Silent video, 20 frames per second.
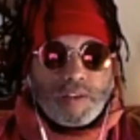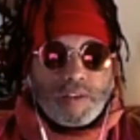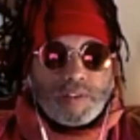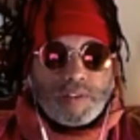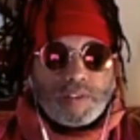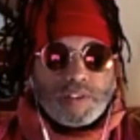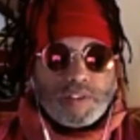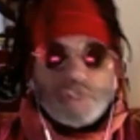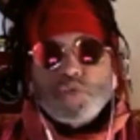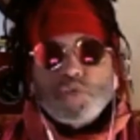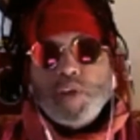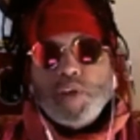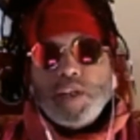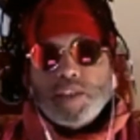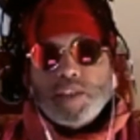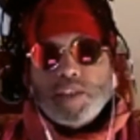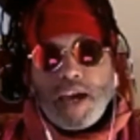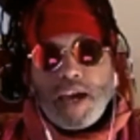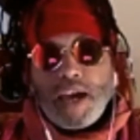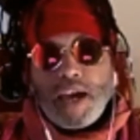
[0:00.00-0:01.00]
string
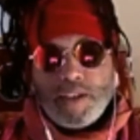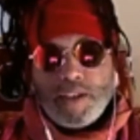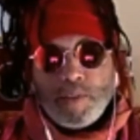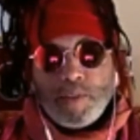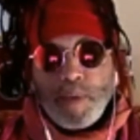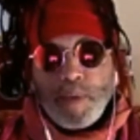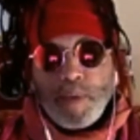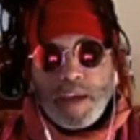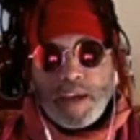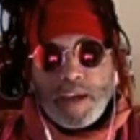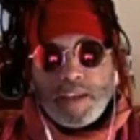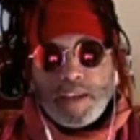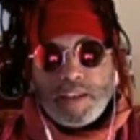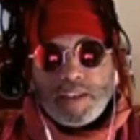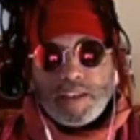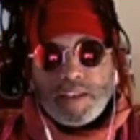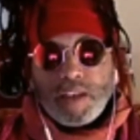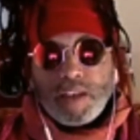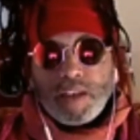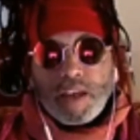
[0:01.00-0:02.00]
line in the band,
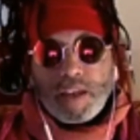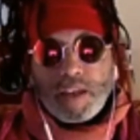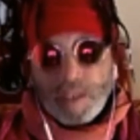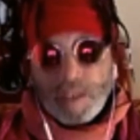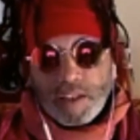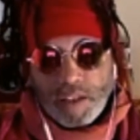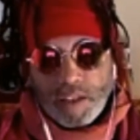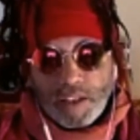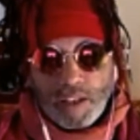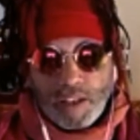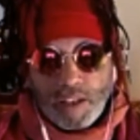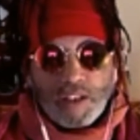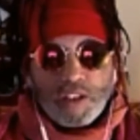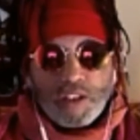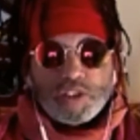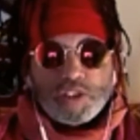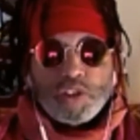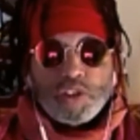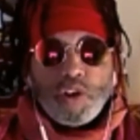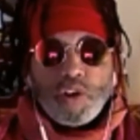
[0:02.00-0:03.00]
in the
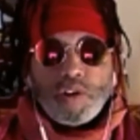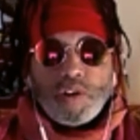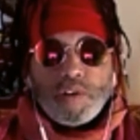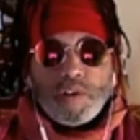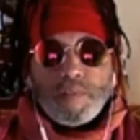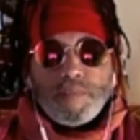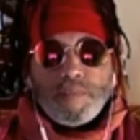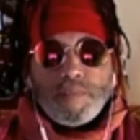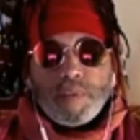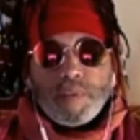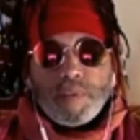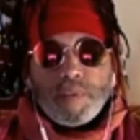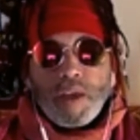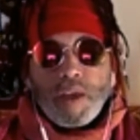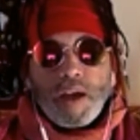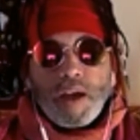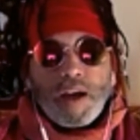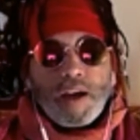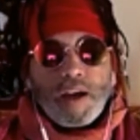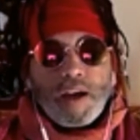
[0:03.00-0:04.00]
song,
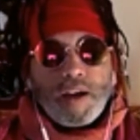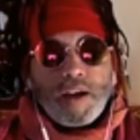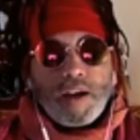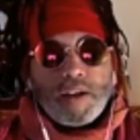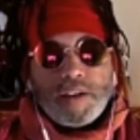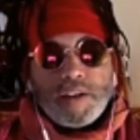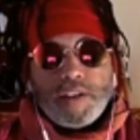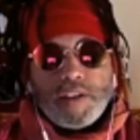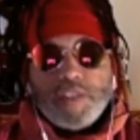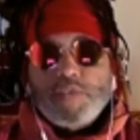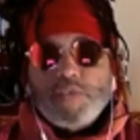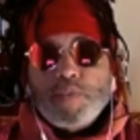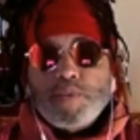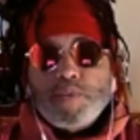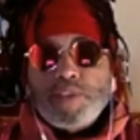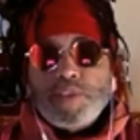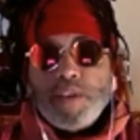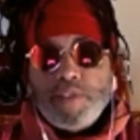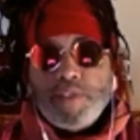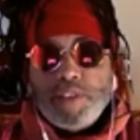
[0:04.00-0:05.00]
is from
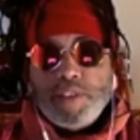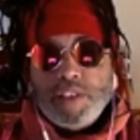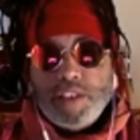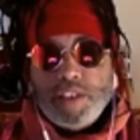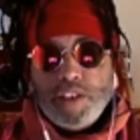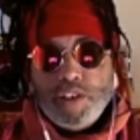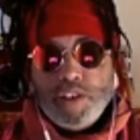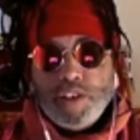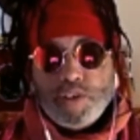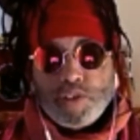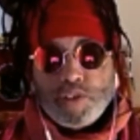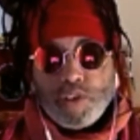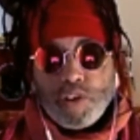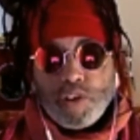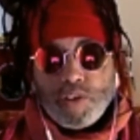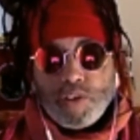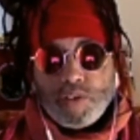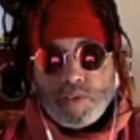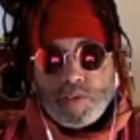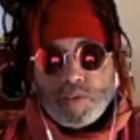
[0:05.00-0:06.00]
17 years
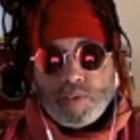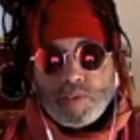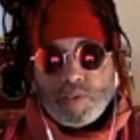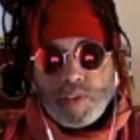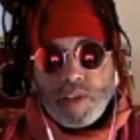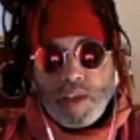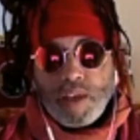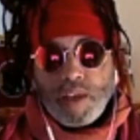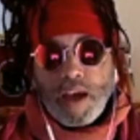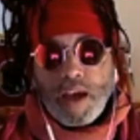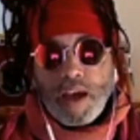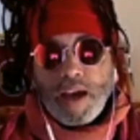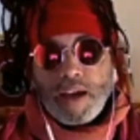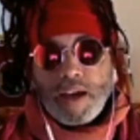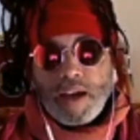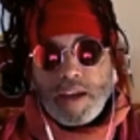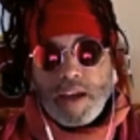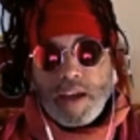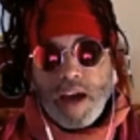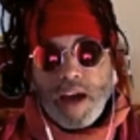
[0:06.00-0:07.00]
ago.
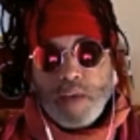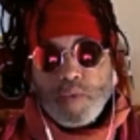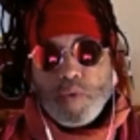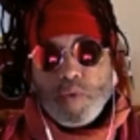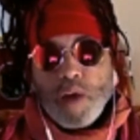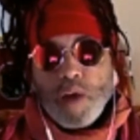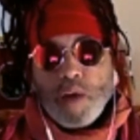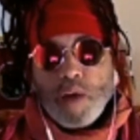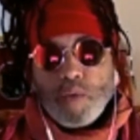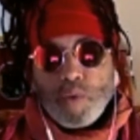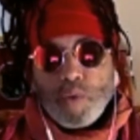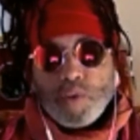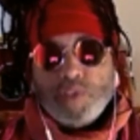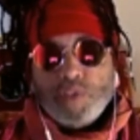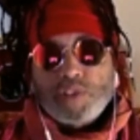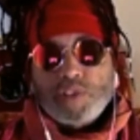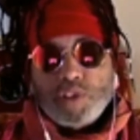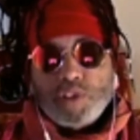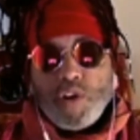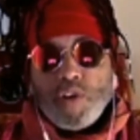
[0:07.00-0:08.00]
I wrote a
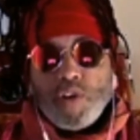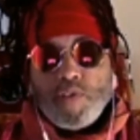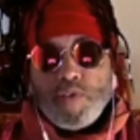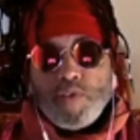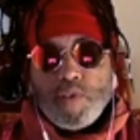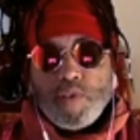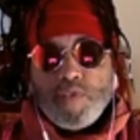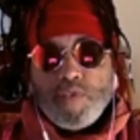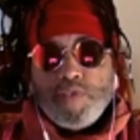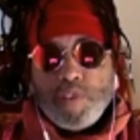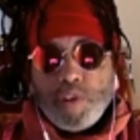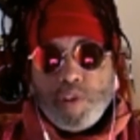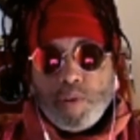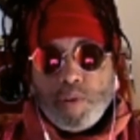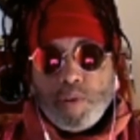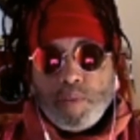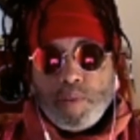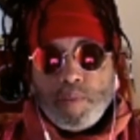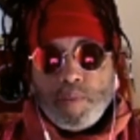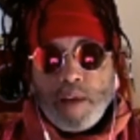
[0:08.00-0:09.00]
song for a
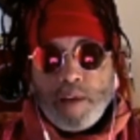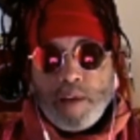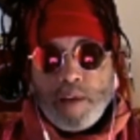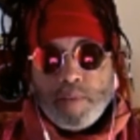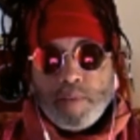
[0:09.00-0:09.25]
film about